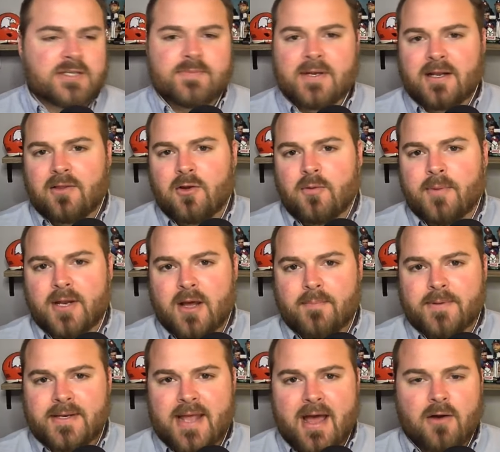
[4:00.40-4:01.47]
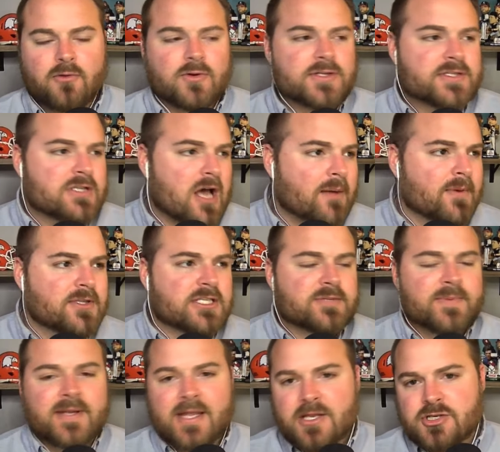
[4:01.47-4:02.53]
has been a little bit up and down. Chris Stamos has
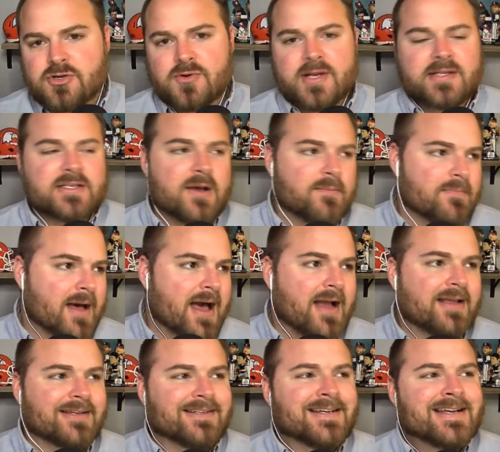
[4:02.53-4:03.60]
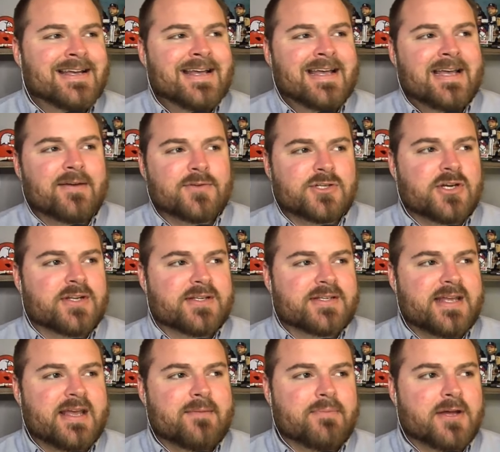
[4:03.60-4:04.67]
been injured. He's come back, and it was good to
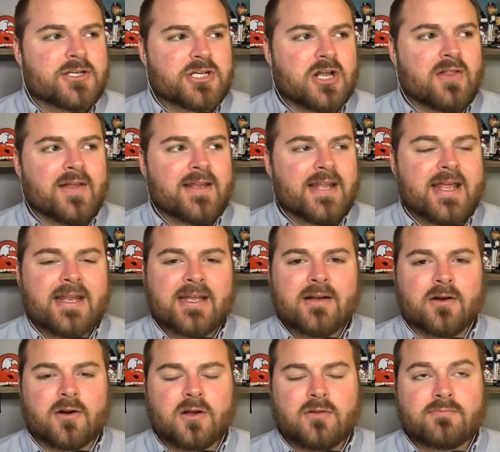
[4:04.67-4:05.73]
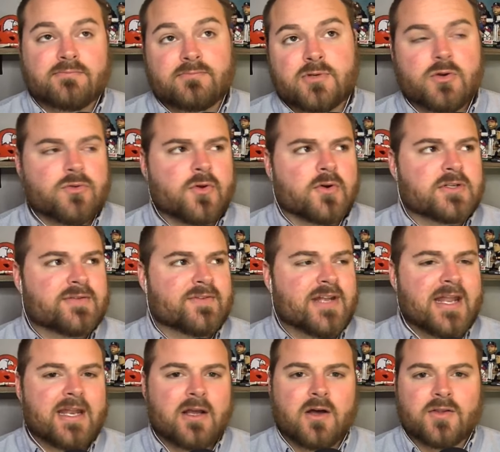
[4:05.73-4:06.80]
see him pitch a clean inning or two thirds of an
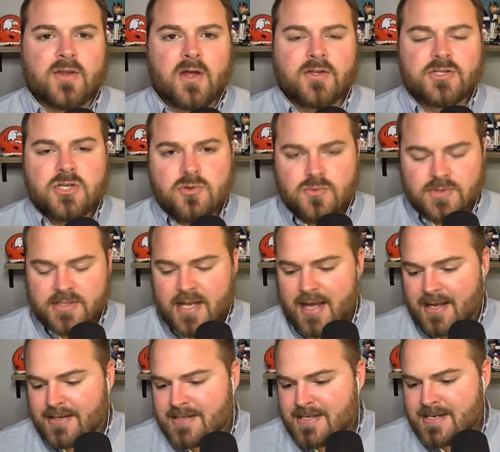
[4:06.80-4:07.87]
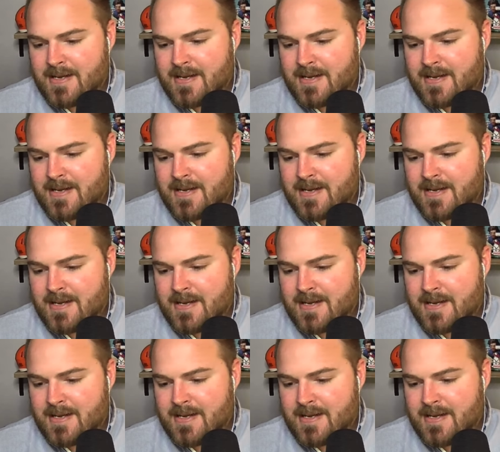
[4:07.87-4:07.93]
inning on, on Tuesday.